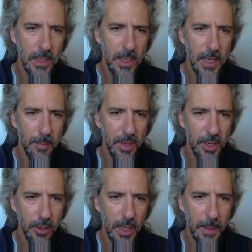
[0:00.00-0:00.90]
I'm going to
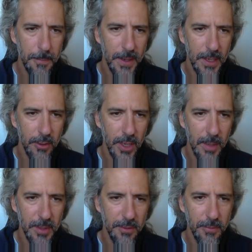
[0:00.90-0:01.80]
go up and grab
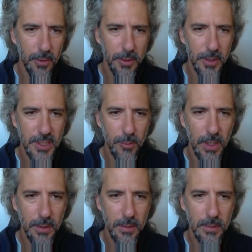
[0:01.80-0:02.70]
its folder as
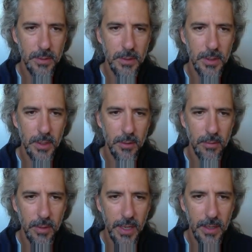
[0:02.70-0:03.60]
well.
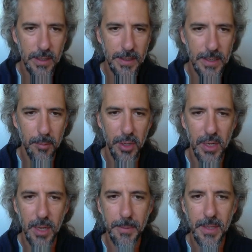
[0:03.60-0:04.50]
Right click, I'm going to
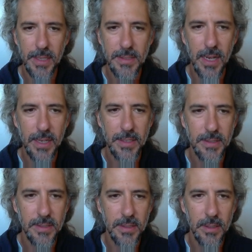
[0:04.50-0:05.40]
copy these
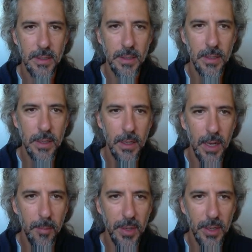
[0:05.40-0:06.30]
guys.
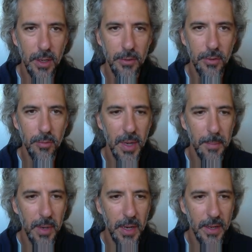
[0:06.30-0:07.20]
I'm going to go to my
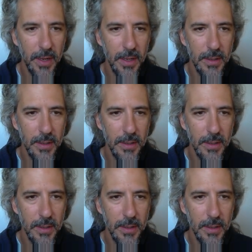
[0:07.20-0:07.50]
mod.